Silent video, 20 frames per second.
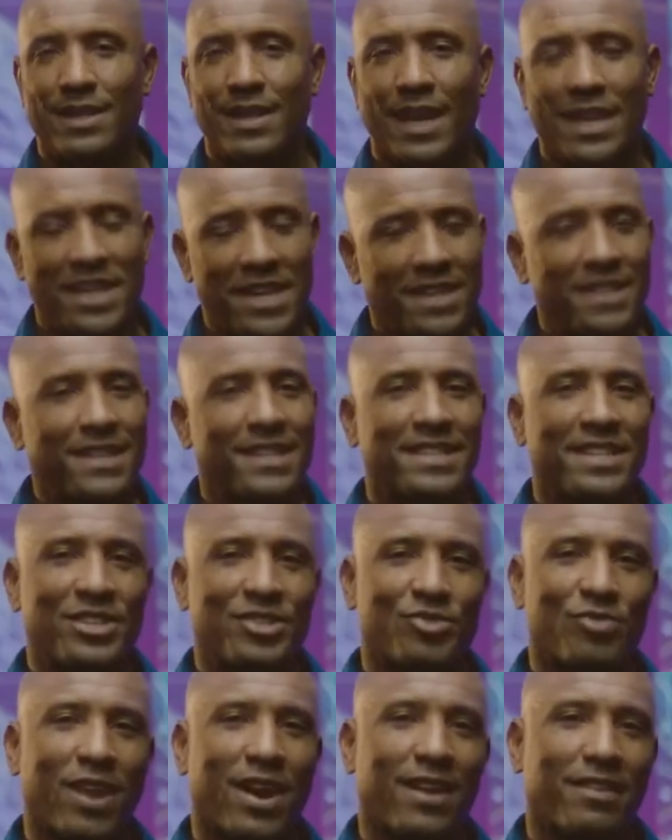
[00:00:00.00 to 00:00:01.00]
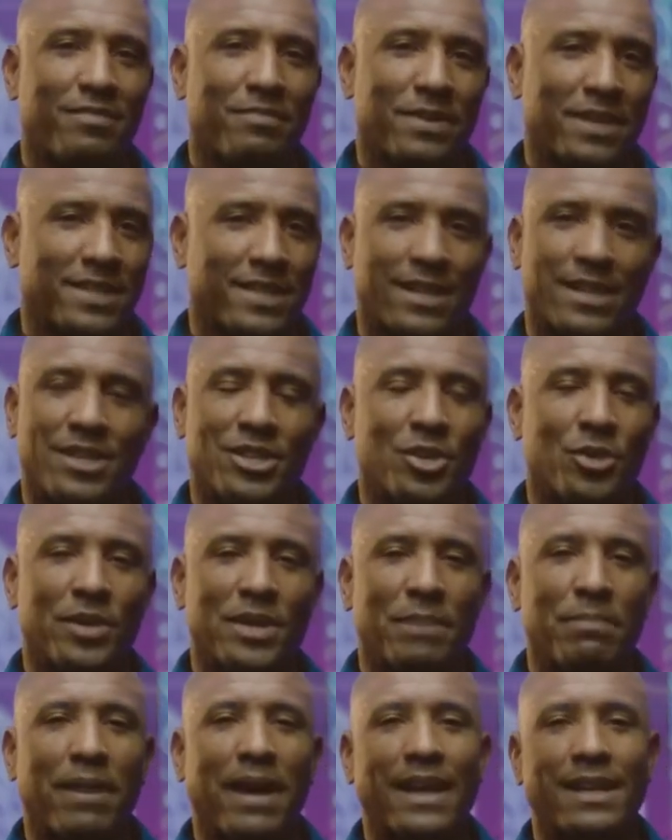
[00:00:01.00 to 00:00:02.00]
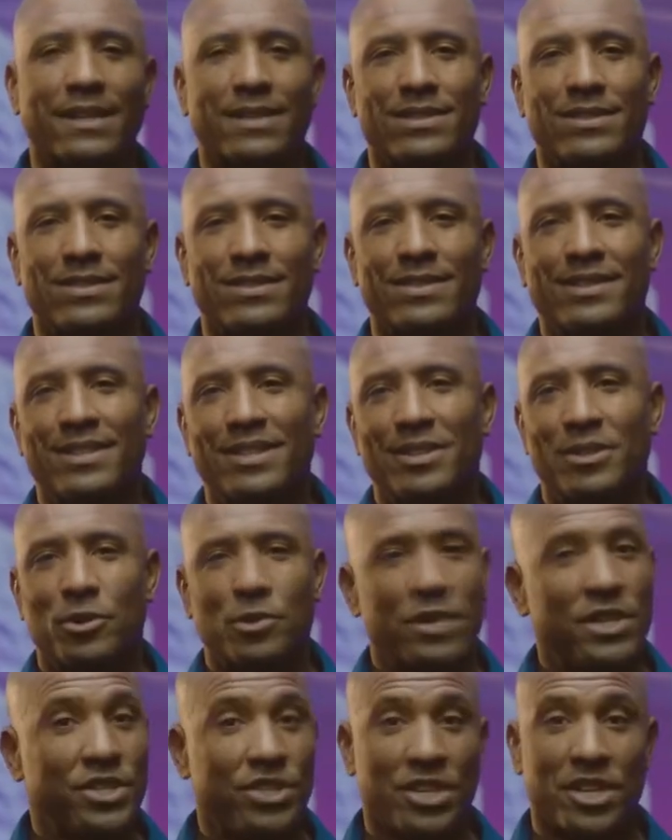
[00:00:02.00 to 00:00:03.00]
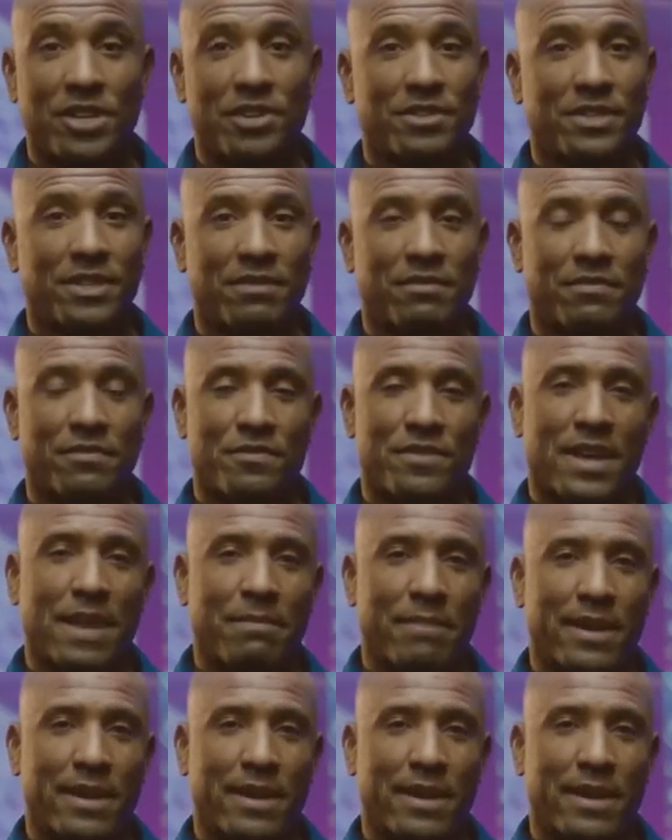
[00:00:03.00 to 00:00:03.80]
And yes, I said drive because I didn't know any pilots or engineers even for that